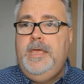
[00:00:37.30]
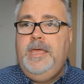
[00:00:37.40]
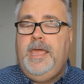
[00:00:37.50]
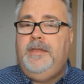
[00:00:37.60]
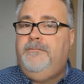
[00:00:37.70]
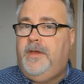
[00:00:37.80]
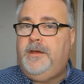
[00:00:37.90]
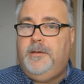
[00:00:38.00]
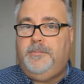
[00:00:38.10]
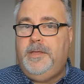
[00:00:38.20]

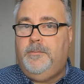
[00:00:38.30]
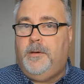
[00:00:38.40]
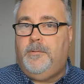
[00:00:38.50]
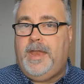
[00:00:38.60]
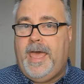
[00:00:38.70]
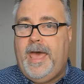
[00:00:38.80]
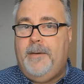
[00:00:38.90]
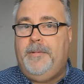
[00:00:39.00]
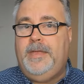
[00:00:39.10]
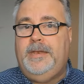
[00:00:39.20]
Invariably, what would
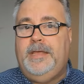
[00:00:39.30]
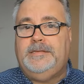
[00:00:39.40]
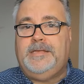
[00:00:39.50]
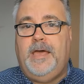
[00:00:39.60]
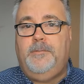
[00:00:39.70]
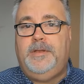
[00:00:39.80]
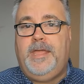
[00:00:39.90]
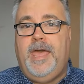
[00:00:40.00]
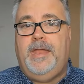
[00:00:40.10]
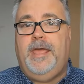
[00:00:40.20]
happen is I would
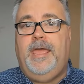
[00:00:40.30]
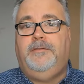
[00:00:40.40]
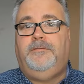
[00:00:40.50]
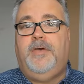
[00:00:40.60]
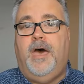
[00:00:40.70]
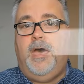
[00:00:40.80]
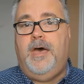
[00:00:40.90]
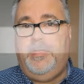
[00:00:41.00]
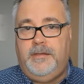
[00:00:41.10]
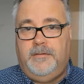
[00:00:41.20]
get a
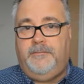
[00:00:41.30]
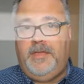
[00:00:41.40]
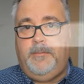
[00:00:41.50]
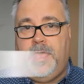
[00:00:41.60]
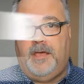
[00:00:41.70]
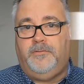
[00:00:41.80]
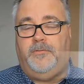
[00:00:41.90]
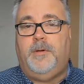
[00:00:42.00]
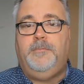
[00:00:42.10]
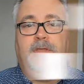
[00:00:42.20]
ton of emails
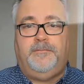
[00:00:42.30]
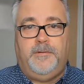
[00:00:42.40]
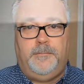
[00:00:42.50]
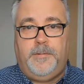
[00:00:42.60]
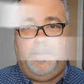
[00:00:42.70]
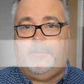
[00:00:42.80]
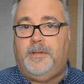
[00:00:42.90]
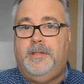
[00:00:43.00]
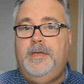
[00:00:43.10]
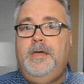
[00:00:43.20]
from different
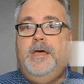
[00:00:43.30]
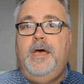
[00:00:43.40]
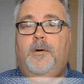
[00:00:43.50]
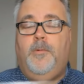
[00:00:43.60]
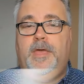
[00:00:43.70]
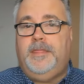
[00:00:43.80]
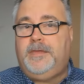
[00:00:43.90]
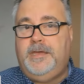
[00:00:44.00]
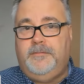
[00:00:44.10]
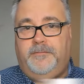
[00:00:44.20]
people with
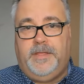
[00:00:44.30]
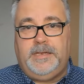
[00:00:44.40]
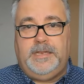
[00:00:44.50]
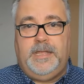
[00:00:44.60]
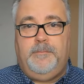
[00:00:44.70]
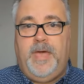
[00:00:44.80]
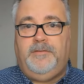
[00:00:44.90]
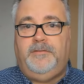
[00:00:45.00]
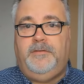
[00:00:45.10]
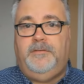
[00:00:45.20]
conflicting
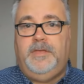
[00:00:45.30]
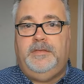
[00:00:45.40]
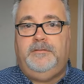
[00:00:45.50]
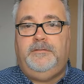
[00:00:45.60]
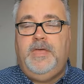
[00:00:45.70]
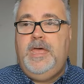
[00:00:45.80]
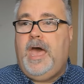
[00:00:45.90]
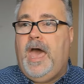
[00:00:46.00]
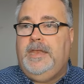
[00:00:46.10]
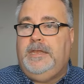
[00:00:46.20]
messages.
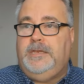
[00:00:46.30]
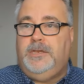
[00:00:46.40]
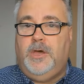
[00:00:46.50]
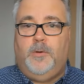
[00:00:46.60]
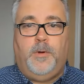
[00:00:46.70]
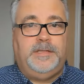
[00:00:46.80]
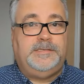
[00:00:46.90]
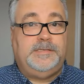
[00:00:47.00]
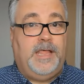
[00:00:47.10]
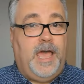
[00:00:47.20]
I didn't know what
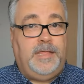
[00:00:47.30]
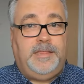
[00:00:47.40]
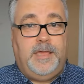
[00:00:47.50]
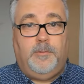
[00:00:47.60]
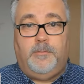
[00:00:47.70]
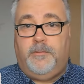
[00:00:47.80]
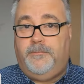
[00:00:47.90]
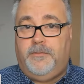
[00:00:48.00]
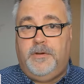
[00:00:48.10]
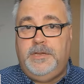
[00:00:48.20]
slide they were
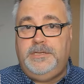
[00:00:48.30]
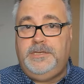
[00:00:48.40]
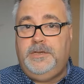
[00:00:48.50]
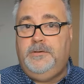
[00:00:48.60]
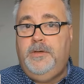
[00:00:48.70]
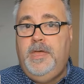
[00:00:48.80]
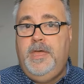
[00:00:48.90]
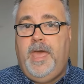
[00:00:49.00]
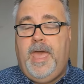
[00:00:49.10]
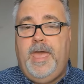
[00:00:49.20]
referring to,
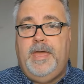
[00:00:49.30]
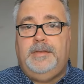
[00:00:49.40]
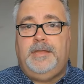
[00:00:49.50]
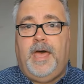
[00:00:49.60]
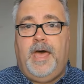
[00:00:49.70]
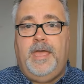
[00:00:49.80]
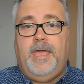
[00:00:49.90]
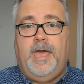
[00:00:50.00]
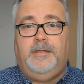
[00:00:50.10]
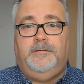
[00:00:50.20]
and I
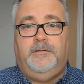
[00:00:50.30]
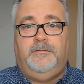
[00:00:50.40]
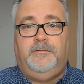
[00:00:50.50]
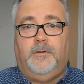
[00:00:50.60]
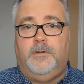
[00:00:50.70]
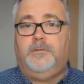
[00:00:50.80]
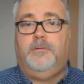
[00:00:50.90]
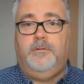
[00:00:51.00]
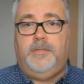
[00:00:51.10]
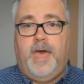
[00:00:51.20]
had to sort
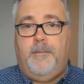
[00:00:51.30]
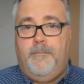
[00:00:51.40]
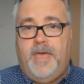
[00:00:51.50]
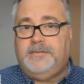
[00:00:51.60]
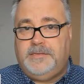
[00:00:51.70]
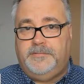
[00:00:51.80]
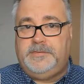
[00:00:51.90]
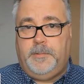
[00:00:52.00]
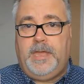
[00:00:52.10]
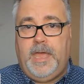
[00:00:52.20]
through that mess of
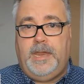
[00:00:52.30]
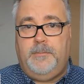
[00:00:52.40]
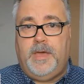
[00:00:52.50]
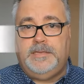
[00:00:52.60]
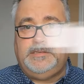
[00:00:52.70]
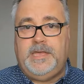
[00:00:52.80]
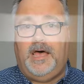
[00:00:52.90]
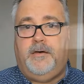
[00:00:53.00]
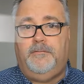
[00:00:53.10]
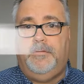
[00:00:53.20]
spaghetti myself.